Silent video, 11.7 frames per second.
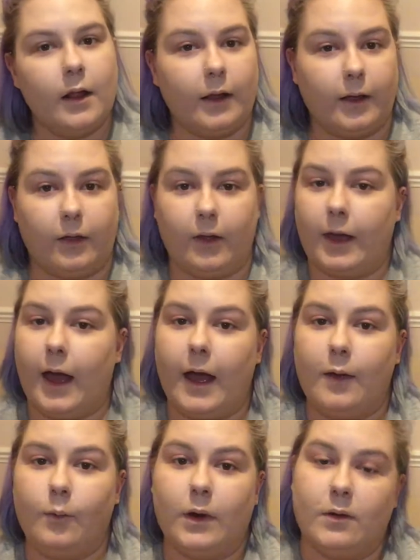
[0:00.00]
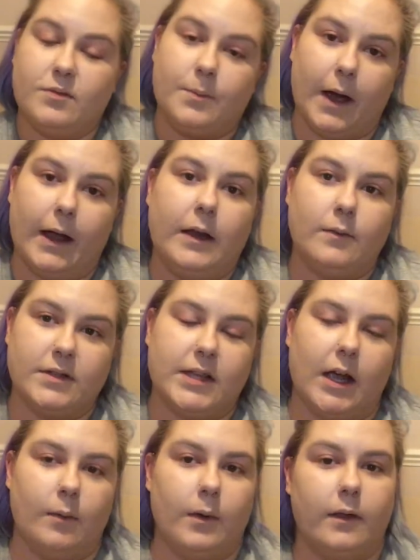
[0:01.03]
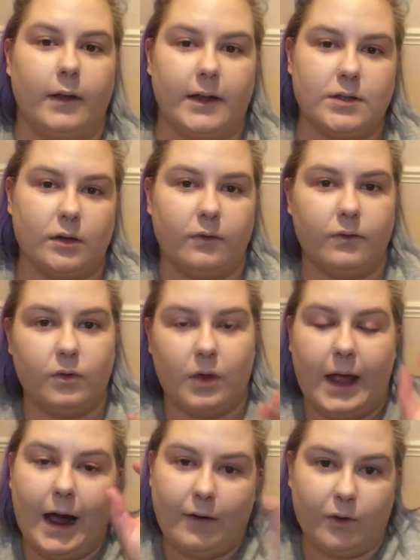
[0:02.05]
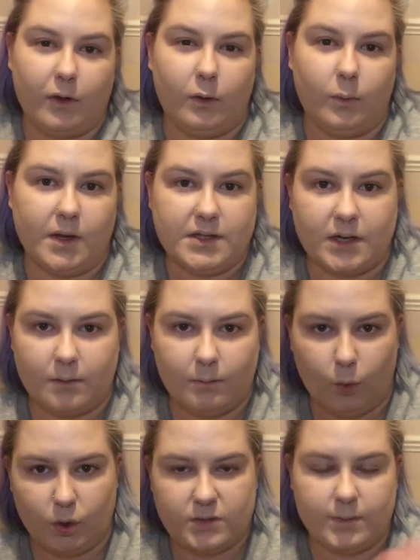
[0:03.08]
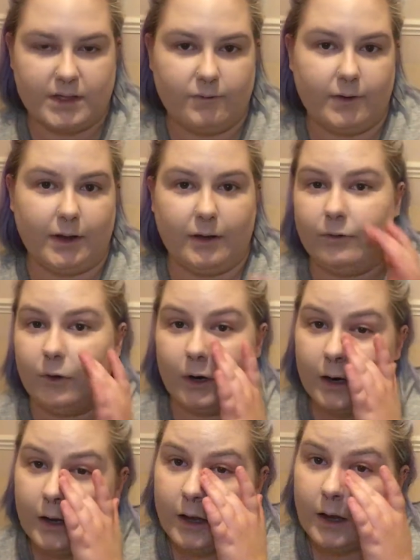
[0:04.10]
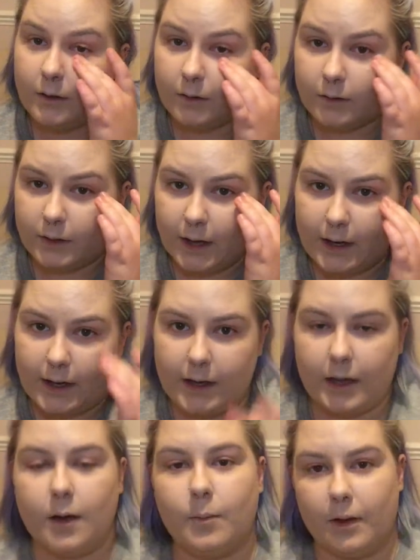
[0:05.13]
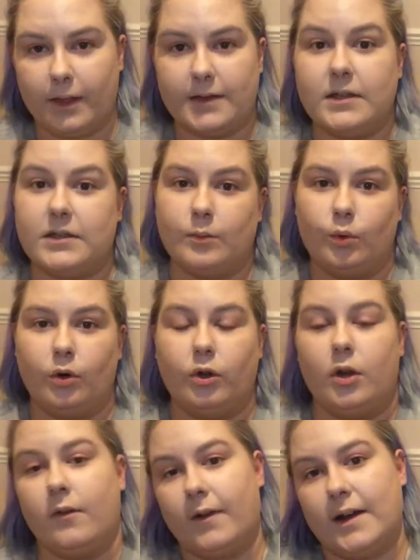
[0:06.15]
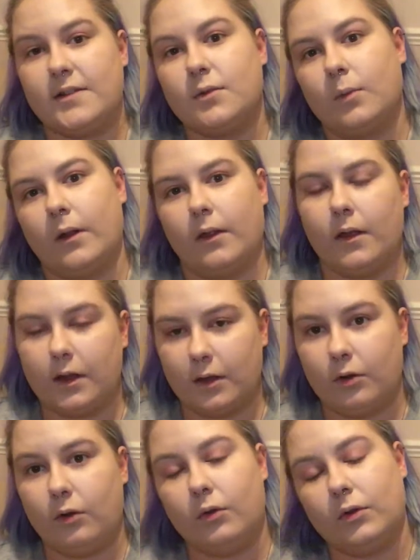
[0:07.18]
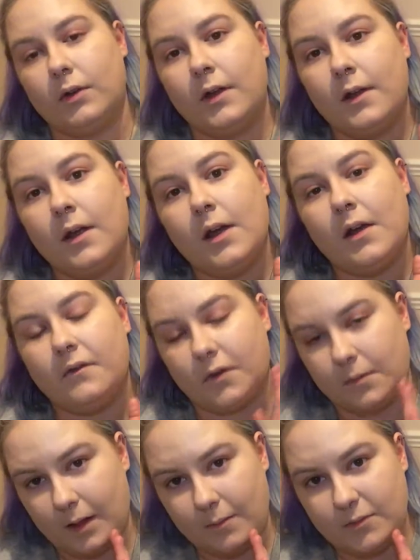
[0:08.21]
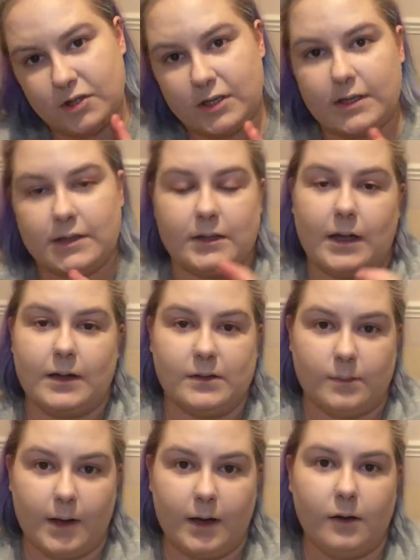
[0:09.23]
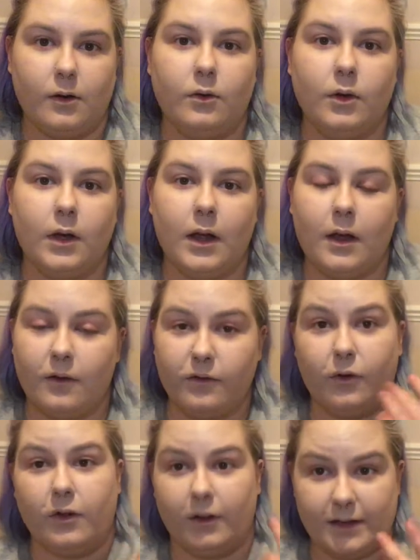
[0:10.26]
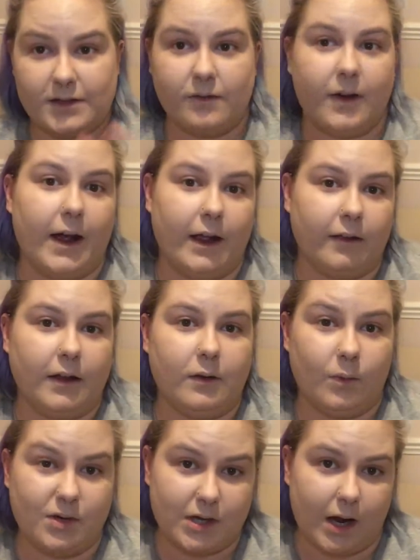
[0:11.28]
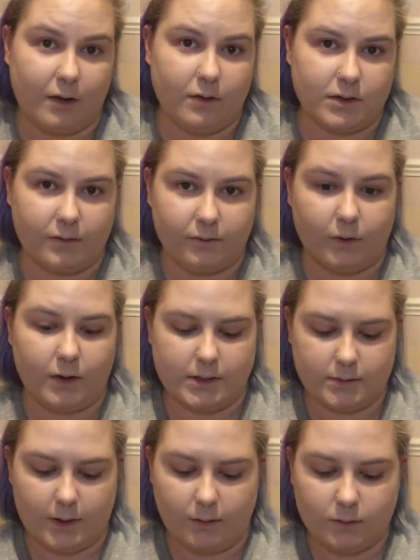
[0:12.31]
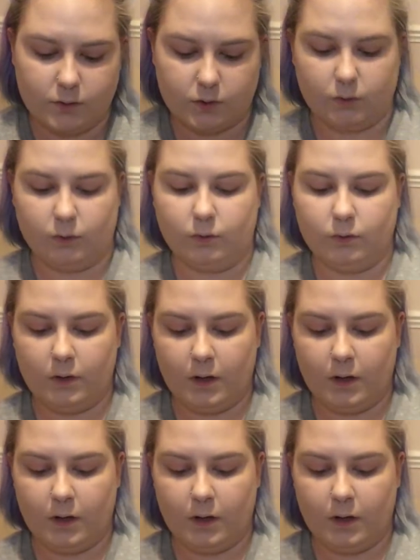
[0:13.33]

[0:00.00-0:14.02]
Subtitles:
Like the guy when I was buying it was telling me that like they have other ones that are more specifically for the under eye area, but this is a more universal one that you can use for blemishes and that as well, for the likes of highlighting, which I use it for as well. So